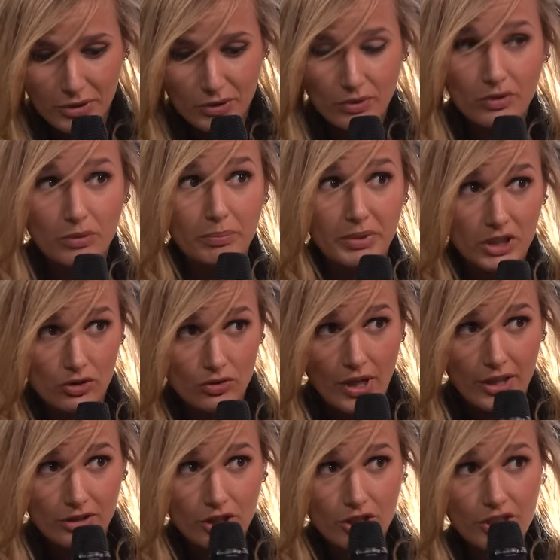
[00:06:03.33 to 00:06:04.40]
It was a big
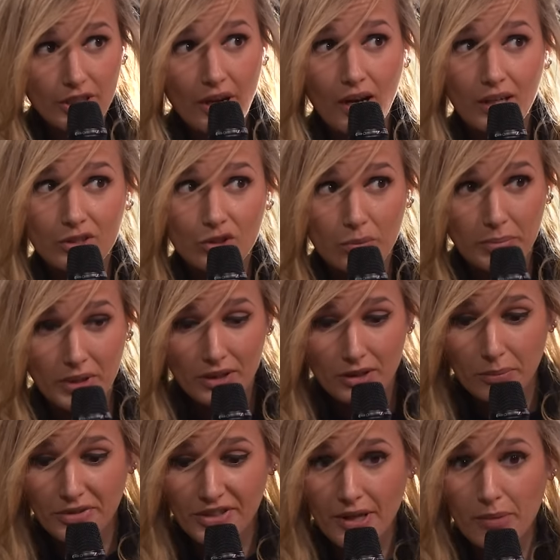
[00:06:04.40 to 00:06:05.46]
strategy. I had to build
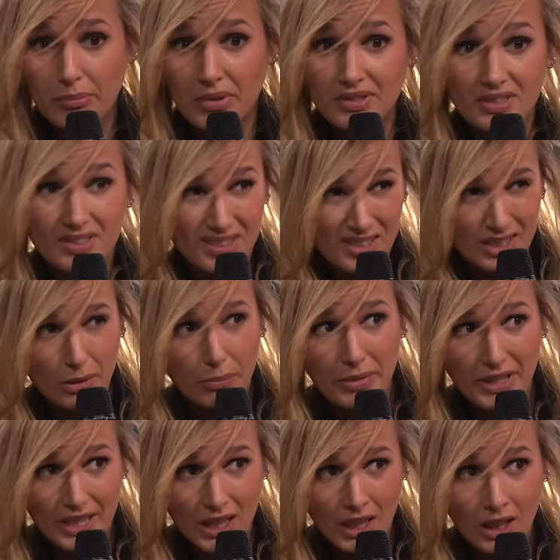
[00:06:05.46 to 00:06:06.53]
up the emphasis since the
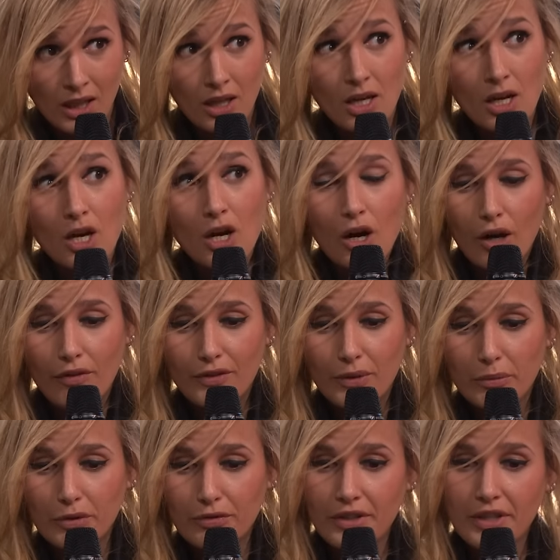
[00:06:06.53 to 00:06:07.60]
beginning of the
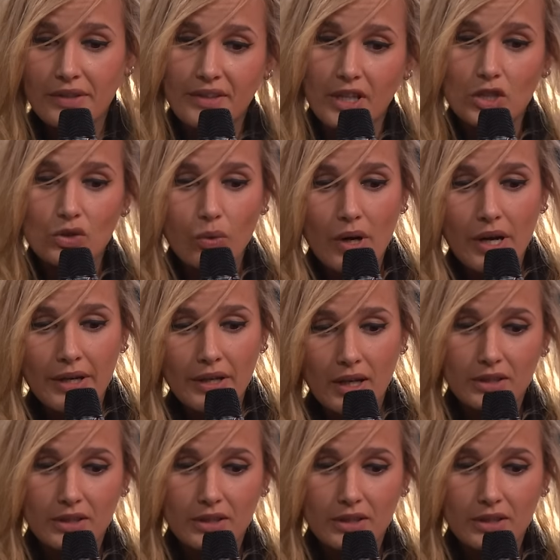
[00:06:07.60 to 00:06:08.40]
movie, and that's why,